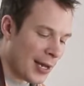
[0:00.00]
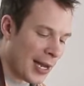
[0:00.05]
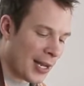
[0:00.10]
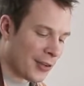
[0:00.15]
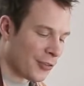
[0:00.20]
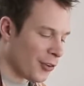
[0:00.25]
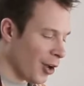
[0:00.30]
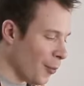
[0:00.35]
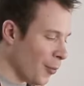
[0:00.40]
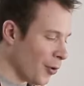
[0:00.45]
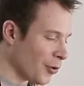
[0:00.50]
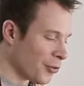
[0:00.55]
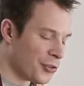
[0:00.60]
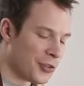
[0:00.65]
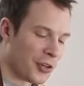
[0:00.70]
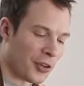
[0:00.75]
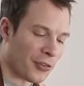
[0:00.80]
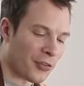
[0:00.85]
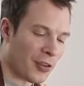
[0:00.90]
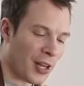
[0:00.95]
It's almost
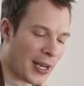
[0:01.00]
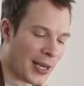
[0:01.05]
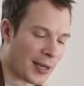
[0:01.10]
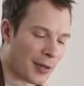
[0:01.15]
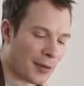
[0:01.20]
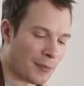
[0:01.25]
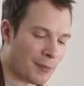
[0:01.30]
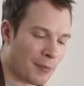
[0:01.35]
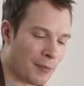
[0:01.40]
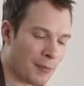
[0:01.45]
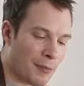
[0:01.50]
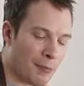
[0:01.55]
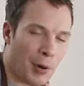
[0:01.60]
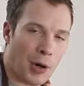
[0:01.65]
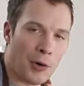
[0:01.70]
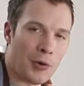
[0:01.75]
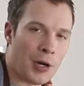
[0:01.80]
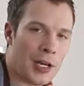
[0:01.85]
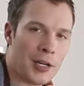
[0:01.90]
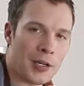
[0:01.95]
just like
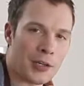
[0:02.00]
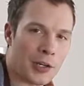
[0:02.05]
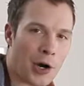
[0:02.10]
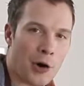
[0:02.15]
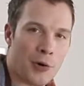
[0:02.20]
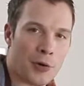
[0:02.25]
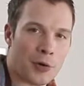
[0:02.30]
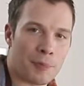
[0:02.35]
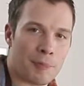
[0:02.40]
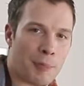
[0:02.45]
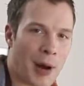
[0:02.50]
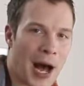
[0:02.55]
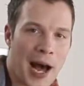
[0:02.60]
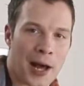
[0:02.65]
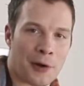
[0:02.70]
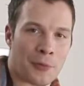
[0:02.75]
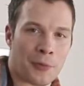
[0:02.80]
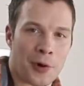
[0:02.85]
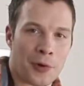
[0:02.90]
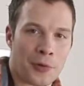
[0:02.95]
bone-in goat
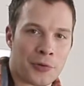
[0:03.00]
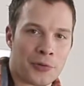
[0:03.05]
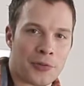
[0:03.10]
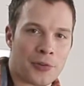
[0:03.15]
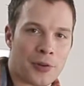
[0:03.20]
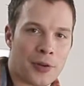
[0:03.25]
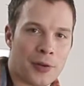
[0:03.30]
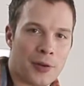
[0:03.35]
pot roast.